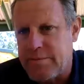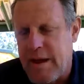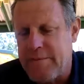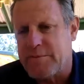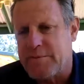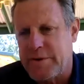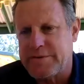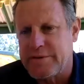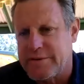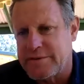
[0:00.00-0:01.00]
have some
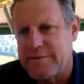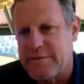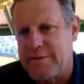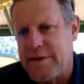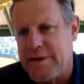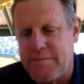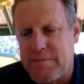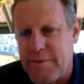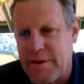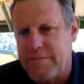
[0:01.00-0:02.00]
questions and keep
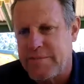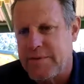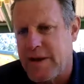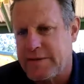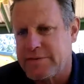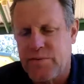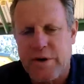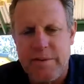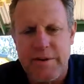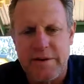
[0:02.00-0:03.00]
the last
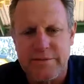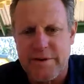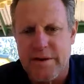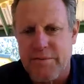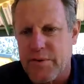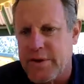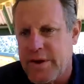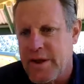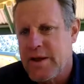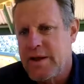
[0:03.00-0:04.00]
20 minutes or so
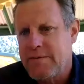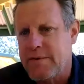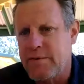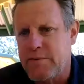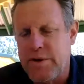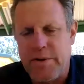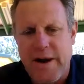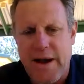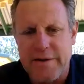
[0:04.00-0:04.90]
free for Q&A.